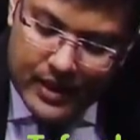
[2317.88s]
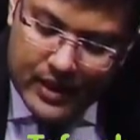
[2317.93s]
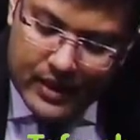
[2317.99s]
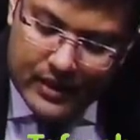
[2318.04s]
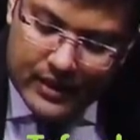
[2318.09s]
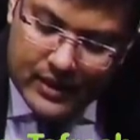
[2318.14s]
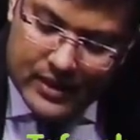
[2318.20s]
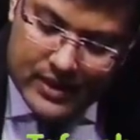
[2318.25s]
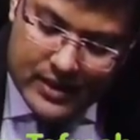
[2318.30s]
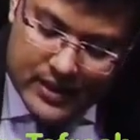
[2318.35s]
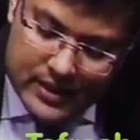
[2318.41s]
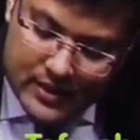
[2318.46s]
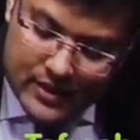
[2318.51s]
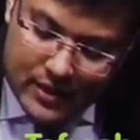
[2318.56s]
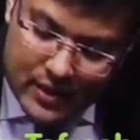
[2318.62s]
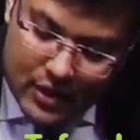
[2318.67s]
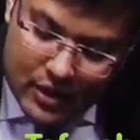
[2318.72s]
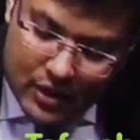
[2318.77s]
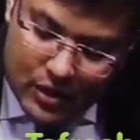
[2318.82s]
this is
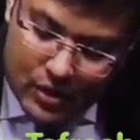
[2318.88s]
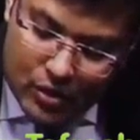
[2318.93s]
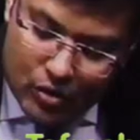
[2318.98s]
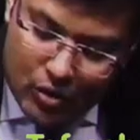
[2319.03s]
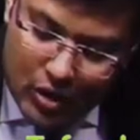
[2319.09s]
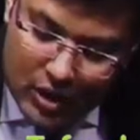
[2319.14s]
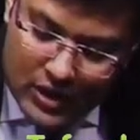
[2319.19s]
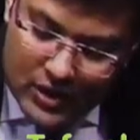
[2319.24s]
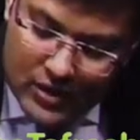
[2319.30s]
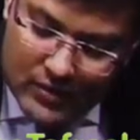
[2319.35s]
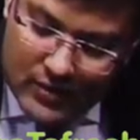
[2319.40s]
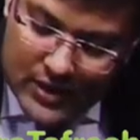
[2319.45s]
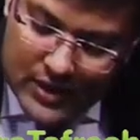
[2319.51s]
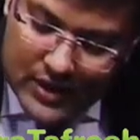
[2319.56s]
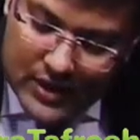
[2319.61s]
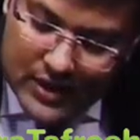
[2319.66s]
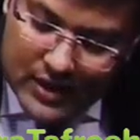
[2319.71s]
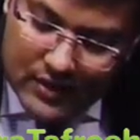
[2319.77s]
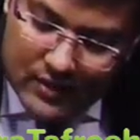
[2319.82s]
psoas
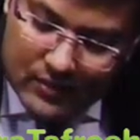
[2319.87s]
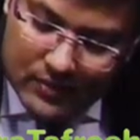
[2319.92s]
muscle,